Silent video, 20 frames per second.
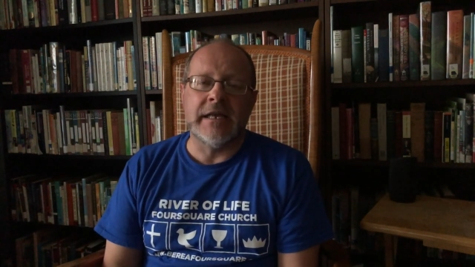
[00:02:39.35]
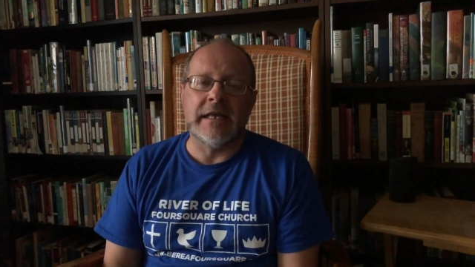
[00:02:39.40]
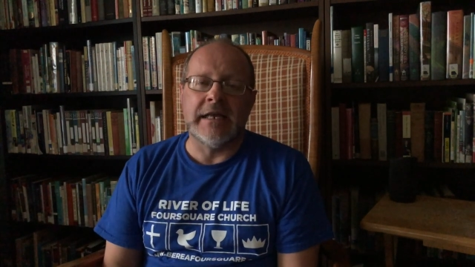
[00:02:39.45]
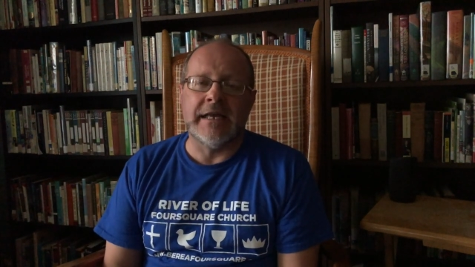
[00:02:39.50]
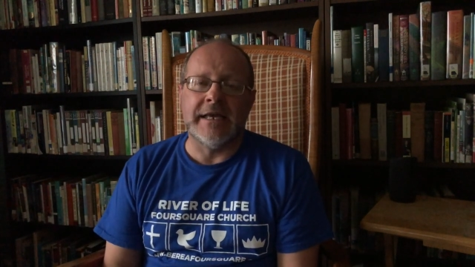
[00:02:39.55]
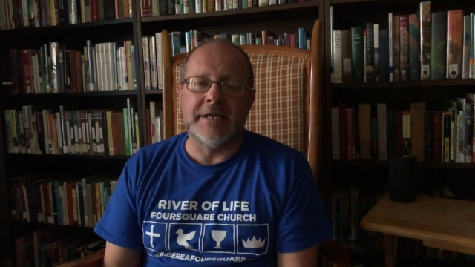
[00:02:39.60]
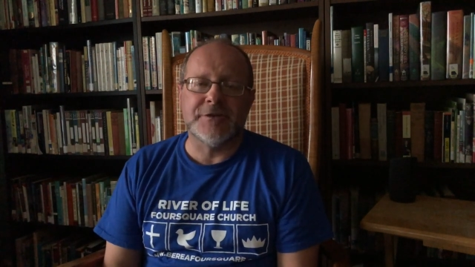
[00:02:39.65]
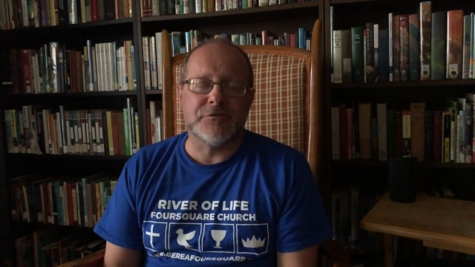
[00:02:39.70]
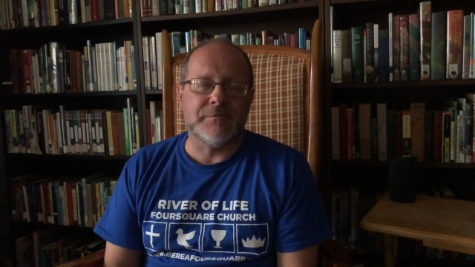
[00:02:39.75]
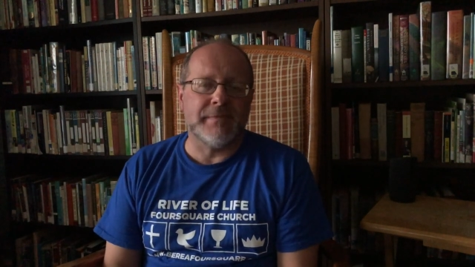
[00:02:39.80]

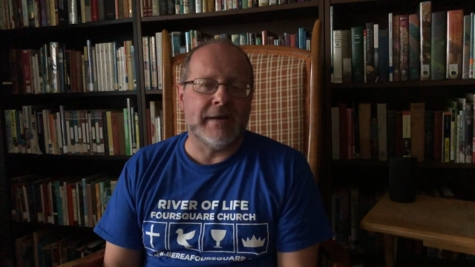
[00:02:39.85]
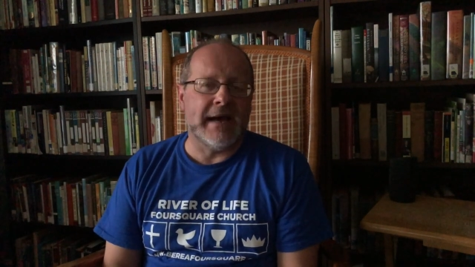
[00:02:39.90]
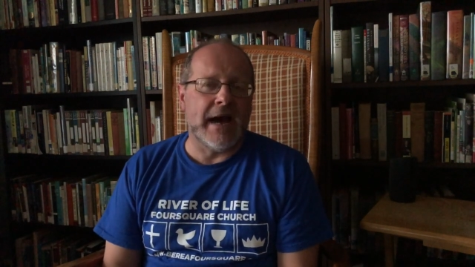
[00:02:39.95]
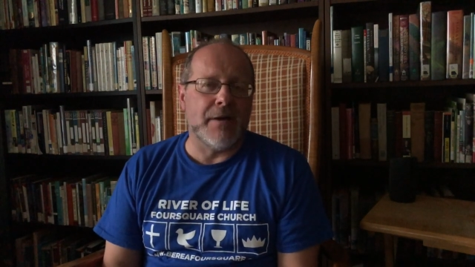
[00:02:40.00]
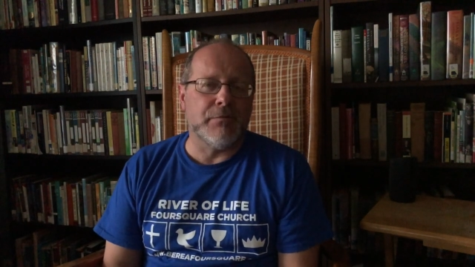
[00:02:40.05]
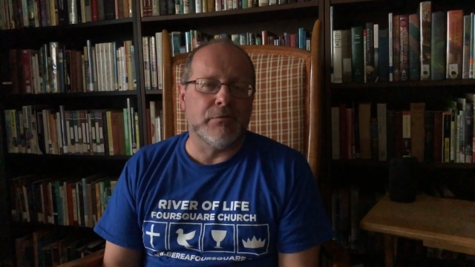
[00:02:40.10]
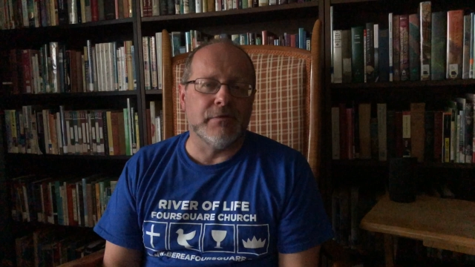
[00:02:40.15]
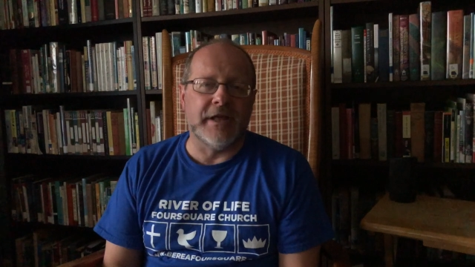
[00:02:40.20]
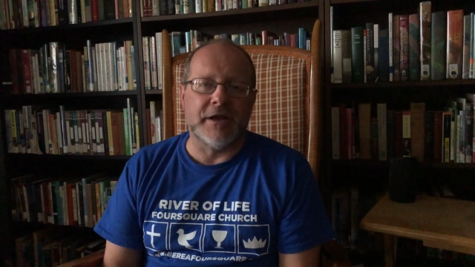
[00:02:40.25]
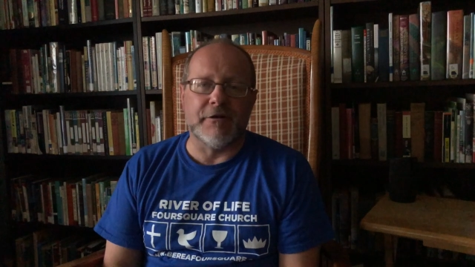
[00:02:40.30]
get your
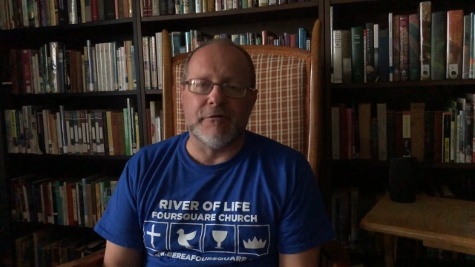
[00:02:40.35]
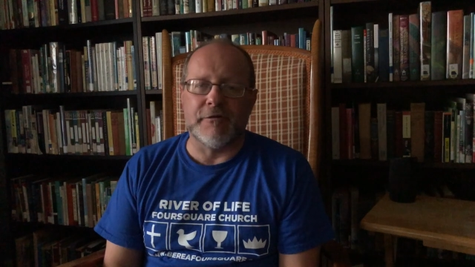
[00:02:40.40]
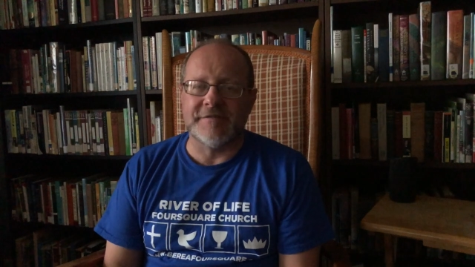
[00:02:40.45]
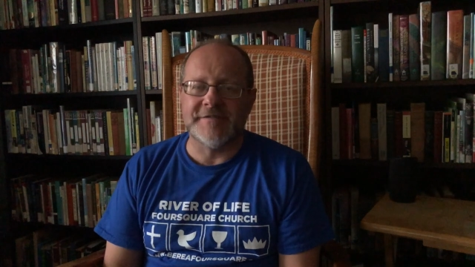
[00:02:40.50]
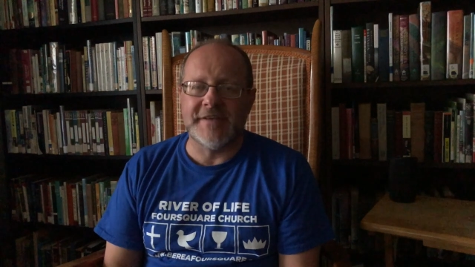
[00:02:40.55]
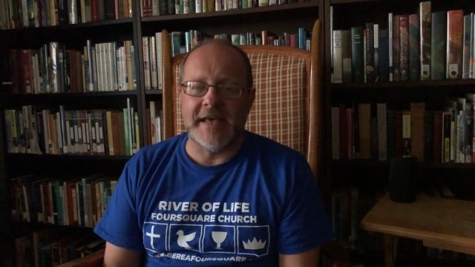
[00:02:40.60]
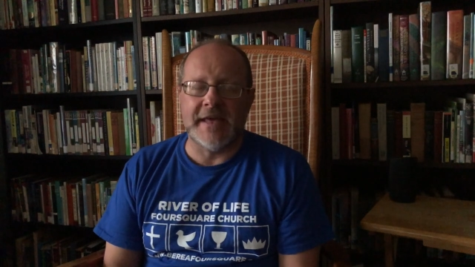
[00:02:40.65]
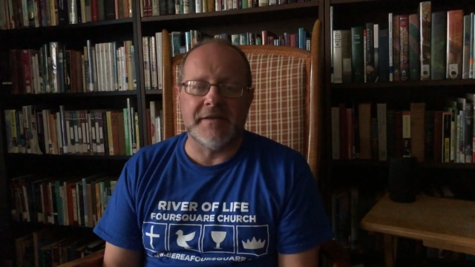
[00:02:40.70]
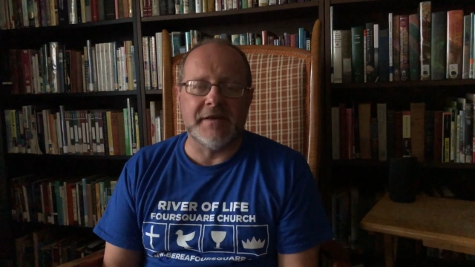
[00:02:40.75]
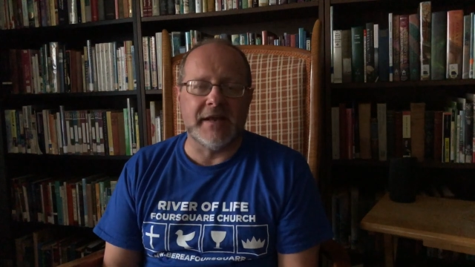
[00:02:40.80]
Bible, and
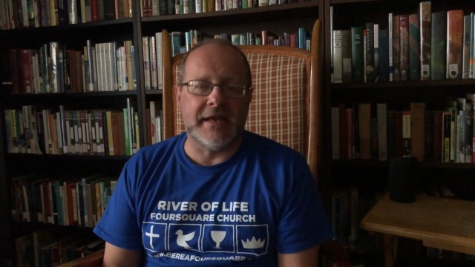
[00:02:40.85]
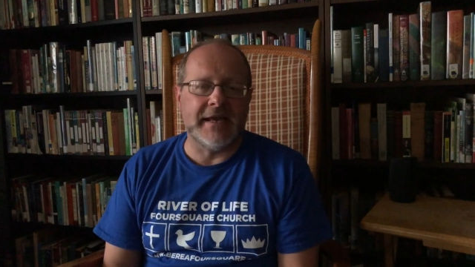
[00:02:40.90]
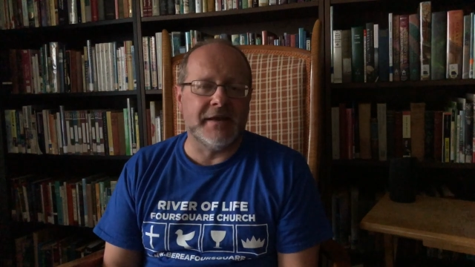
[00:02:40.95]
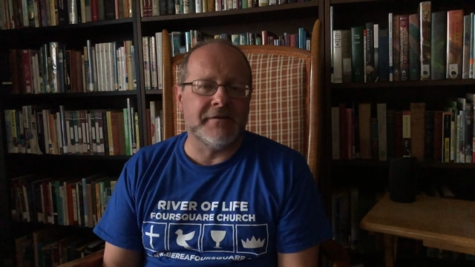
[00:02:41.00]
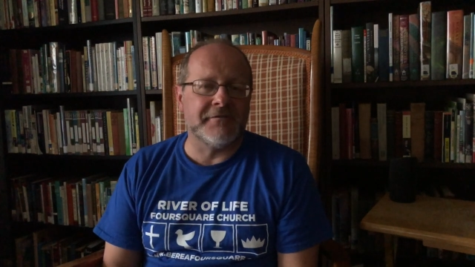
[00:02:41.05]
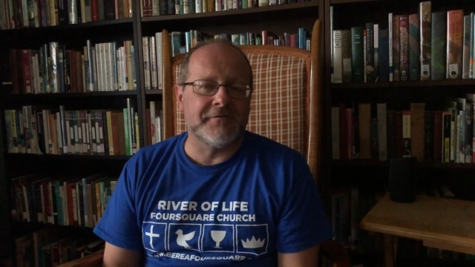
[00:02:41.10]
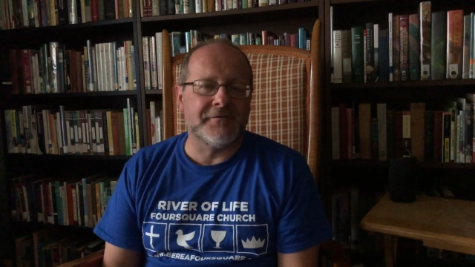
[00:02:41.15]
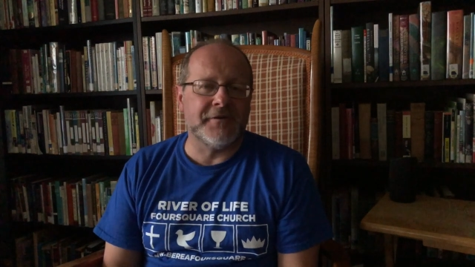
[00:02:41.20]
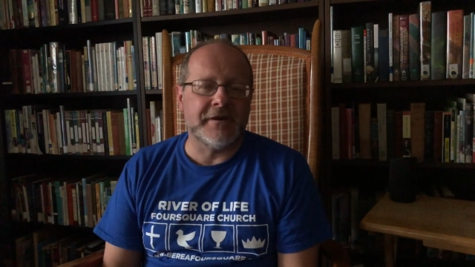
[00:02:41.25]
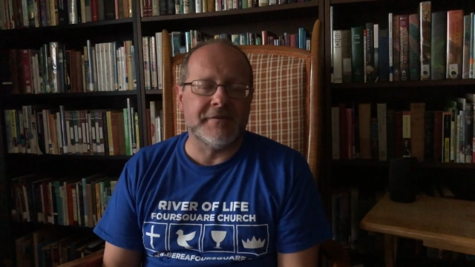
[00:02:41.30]
stand and get
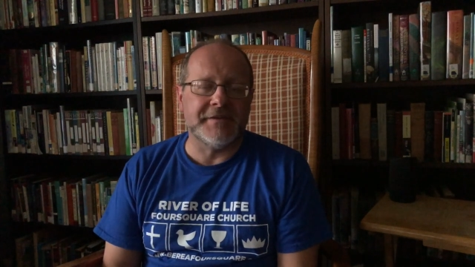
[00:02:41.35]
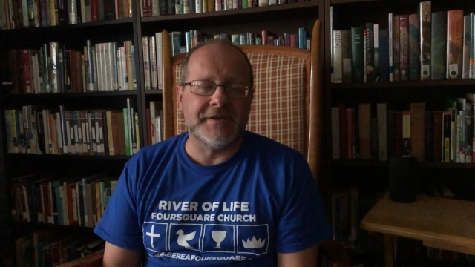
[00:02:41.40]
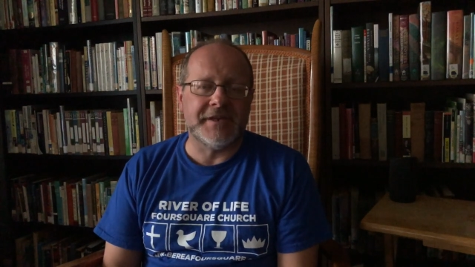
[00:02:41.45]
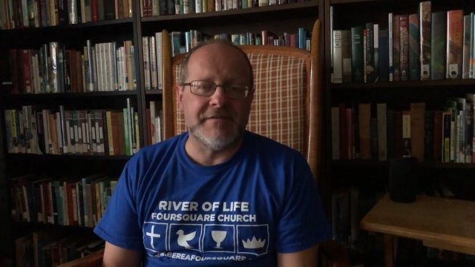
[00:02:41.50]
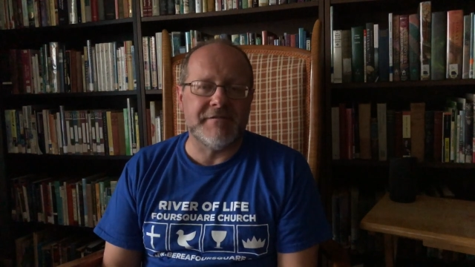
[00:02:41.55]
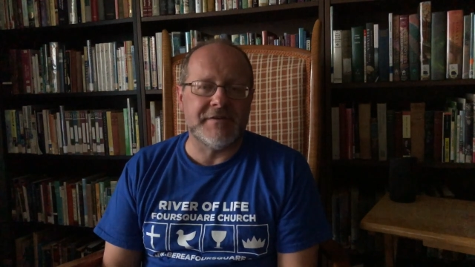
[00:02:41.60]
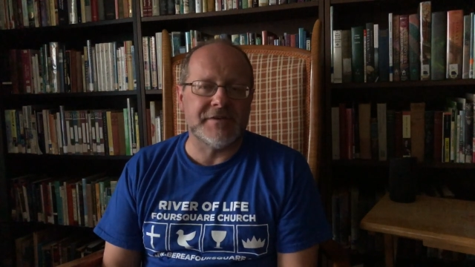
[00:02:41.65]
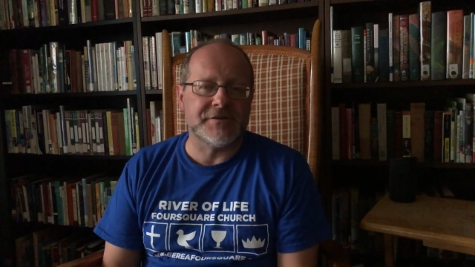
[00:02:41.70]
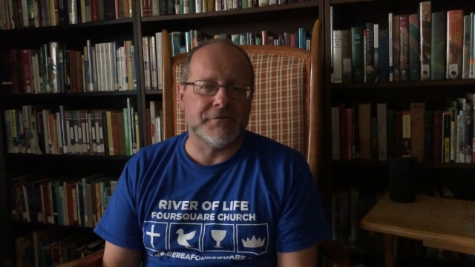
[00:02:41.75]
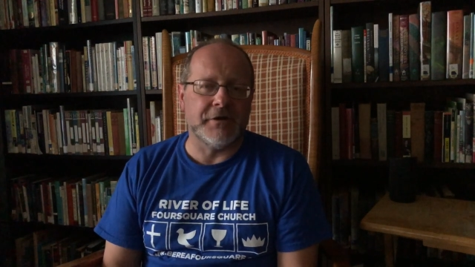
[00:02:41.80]
in front of the
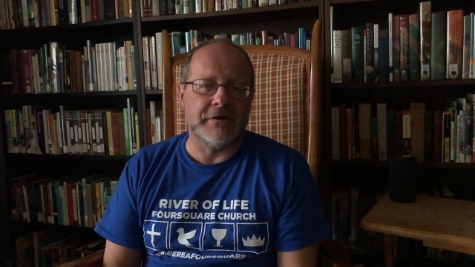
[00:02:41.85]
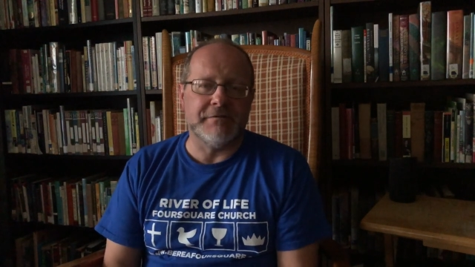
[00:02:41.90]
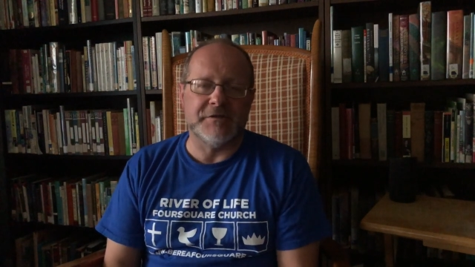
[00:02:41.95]
TV screen.